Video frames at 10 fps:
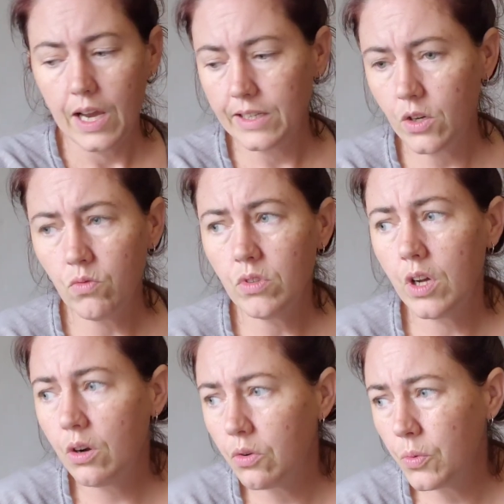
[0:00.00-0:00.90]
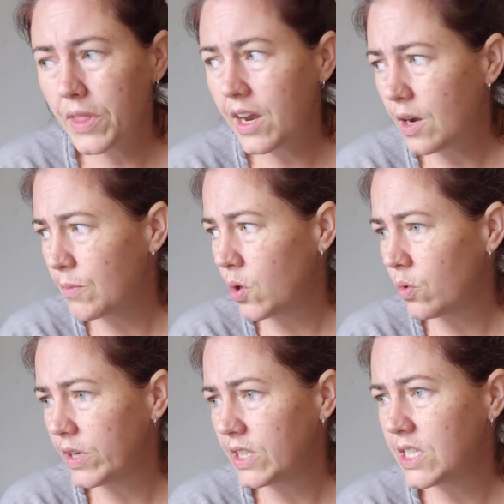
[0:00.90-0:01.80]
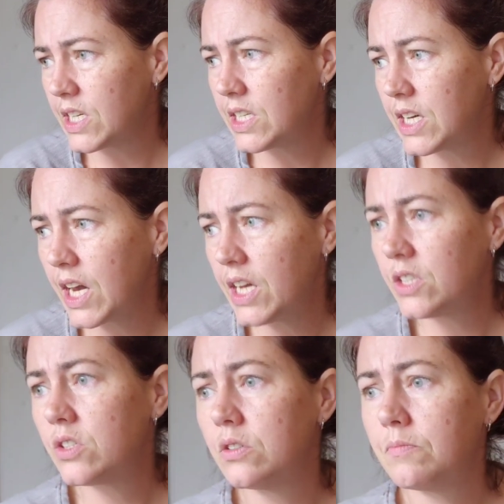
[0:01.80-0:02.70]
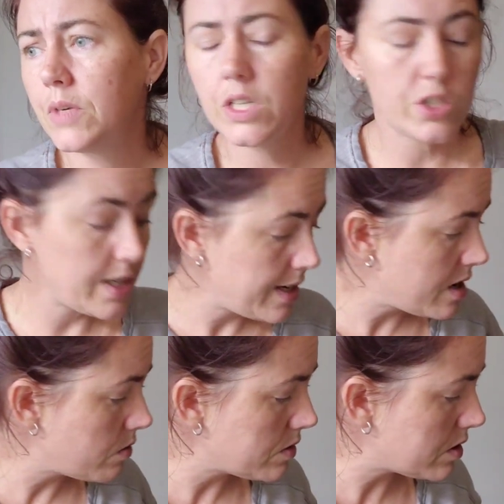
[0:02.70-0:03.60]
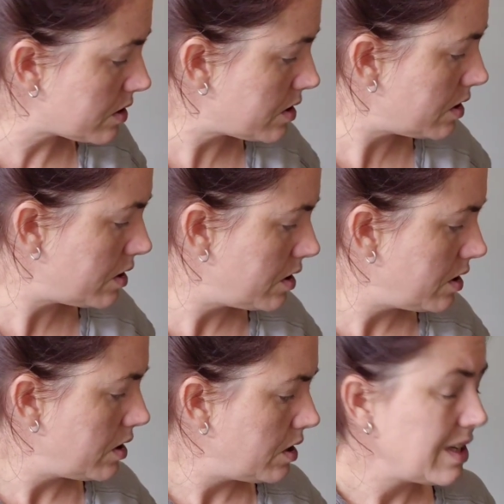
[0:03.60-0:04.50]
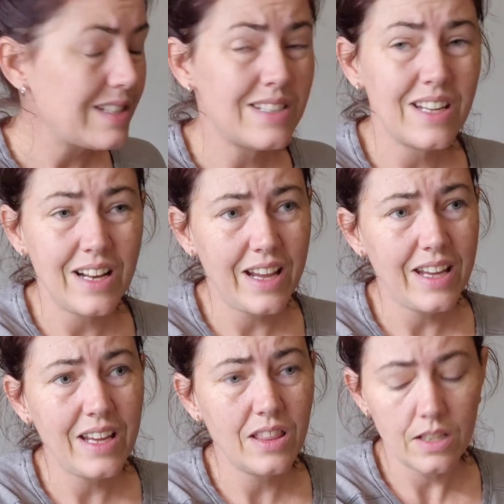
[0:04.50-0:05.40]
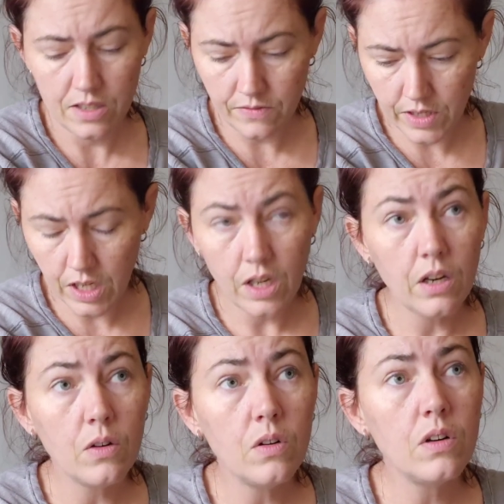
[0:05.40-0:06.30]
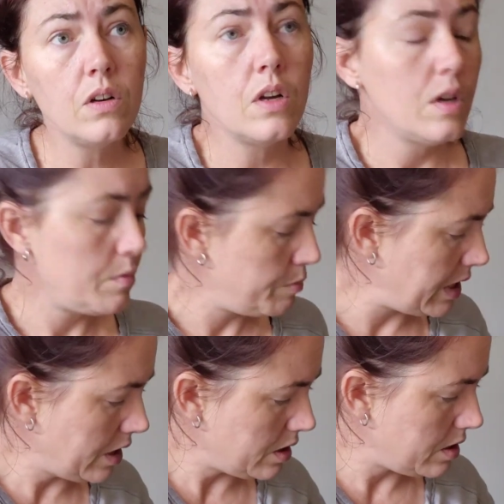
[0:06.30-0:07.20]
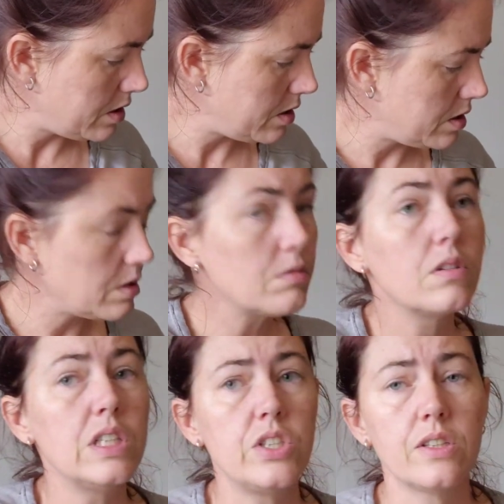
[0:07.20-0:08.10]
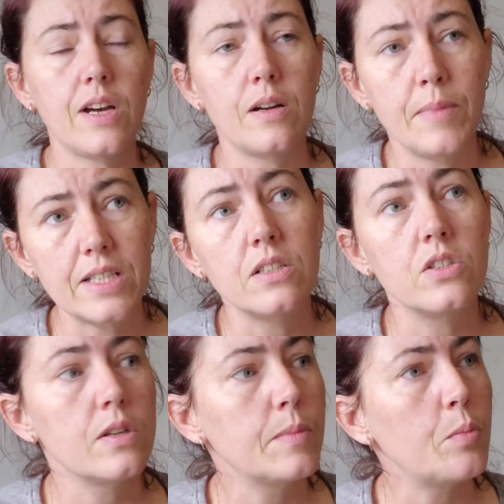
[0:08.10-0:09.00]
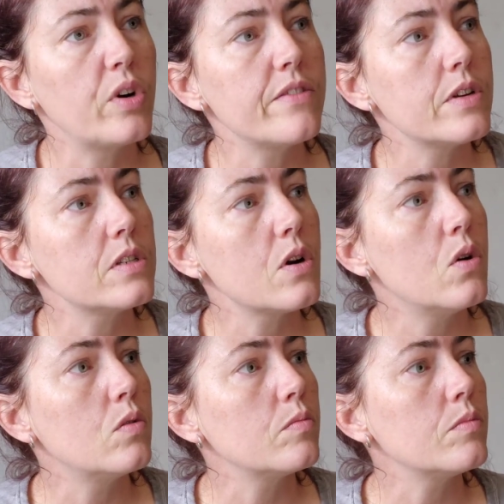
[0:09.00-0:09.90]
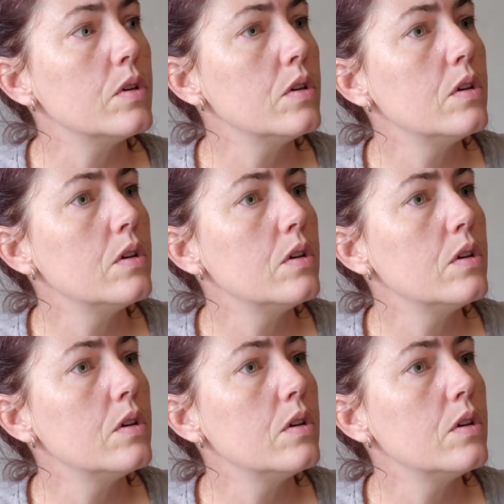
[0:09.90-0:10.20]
I don't know that I'm going to get too much else today in this video because I just got a message that my boyfriend's home.